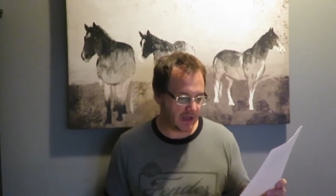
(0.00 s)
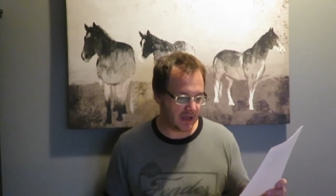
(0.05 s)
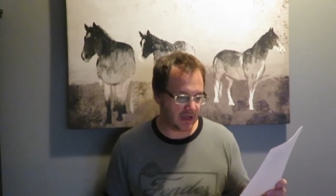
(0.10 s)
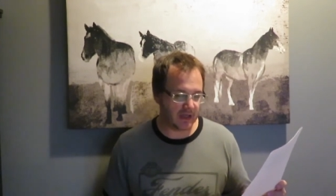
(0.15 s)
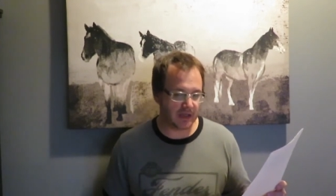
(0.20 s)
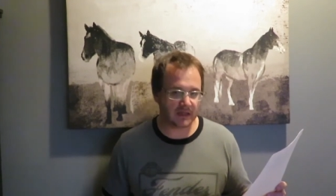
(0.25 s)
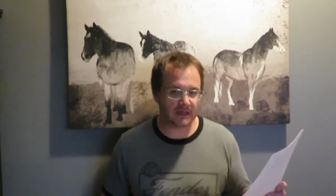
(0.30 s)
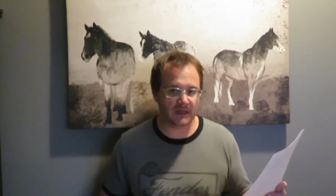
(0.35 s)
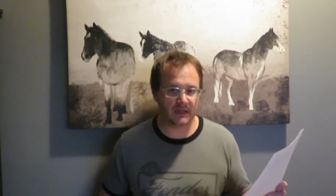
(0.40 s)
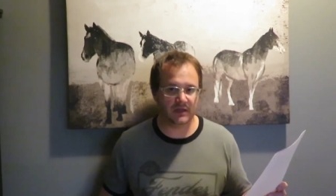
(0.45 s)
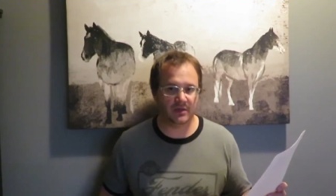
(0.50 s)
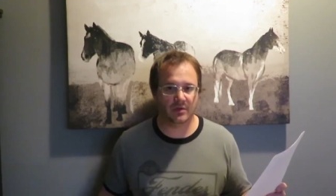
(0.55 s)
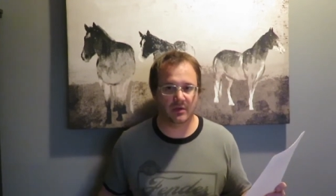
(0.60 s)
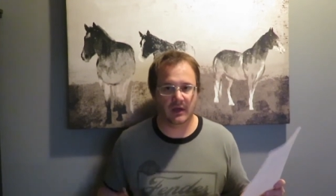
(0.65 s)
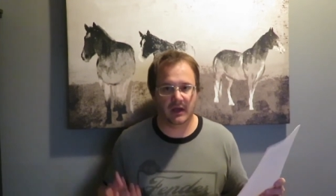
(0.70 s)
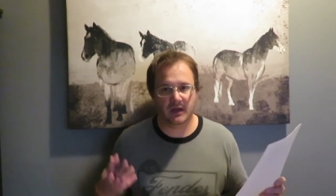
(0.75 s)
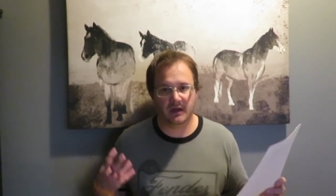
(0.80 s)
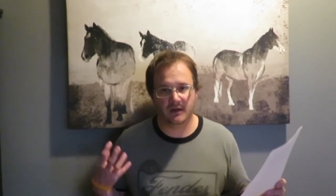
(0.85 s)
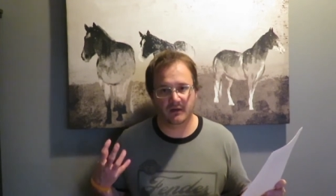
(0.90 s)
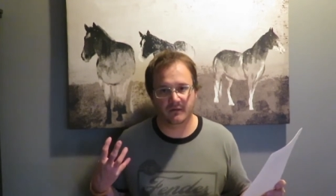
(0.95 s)
I get that you
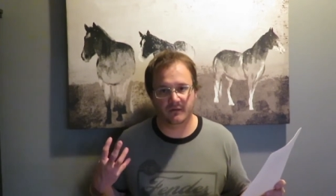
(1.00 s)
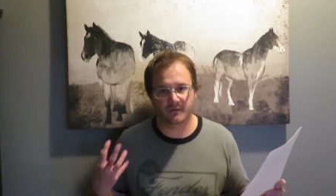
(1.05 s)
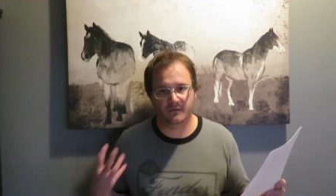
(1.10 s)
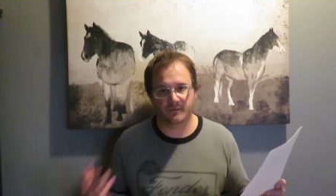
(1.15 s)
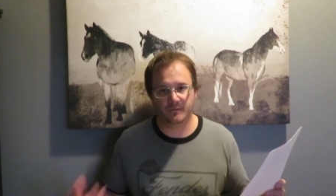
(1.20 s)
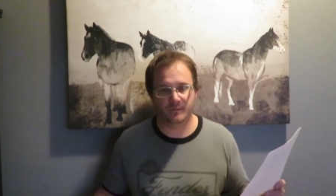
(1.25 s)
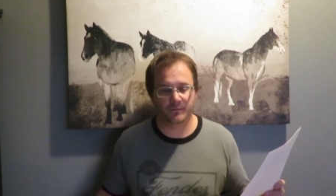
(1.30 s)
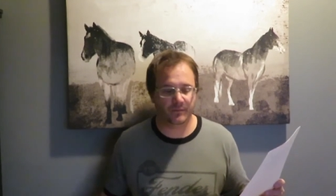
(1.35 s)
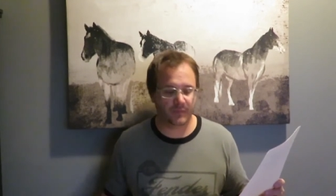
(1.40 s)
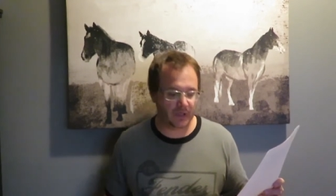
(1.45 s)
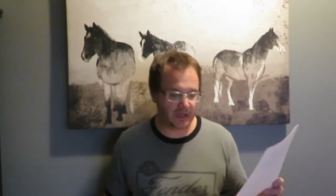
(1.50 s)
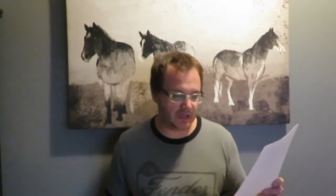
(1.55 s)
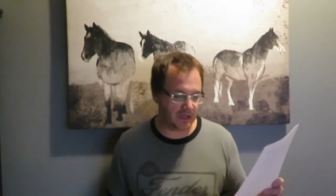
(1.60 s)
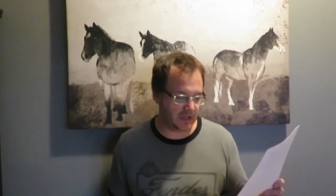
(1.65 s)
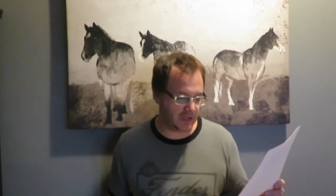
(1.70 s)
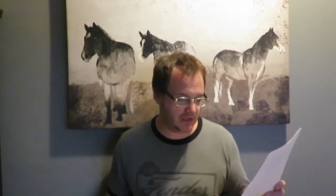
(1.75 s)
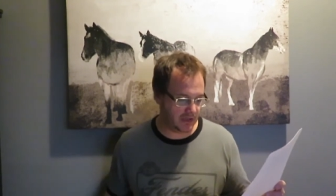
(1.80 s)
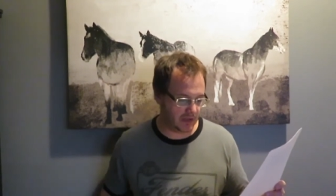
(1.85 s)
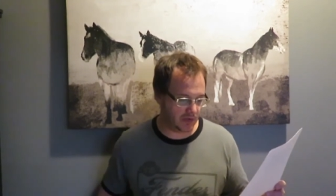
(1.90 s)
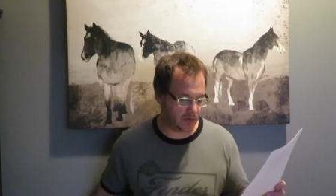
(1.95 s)
have big,
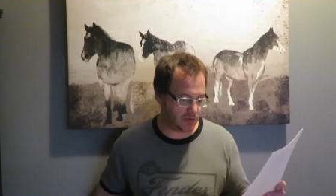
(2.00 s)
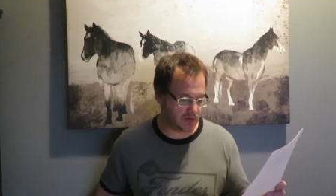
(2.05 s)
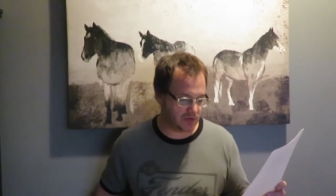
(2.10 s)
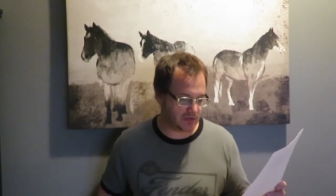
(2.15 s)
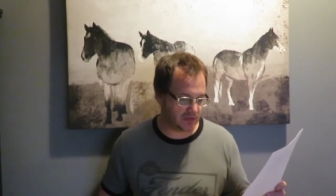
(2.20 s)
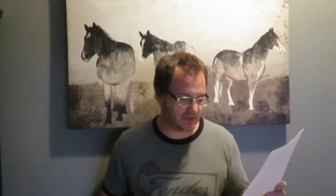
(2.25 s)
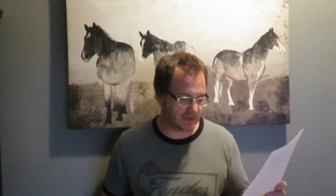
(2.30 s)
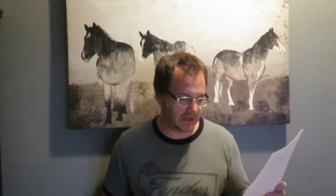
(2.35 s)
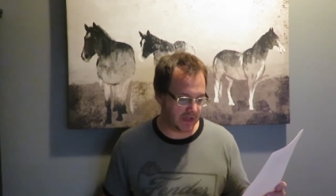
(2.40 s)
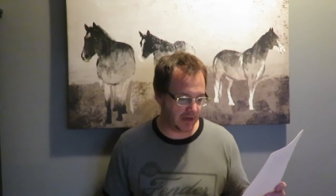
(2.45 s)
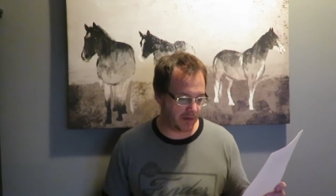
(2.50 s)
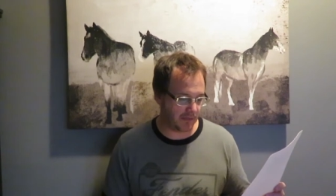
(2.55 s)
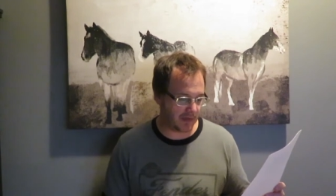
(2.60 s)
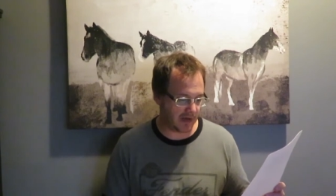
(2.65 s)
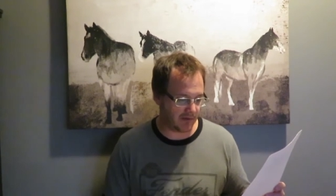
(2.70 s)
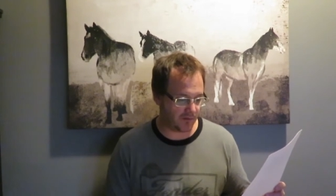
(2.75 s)
huge names,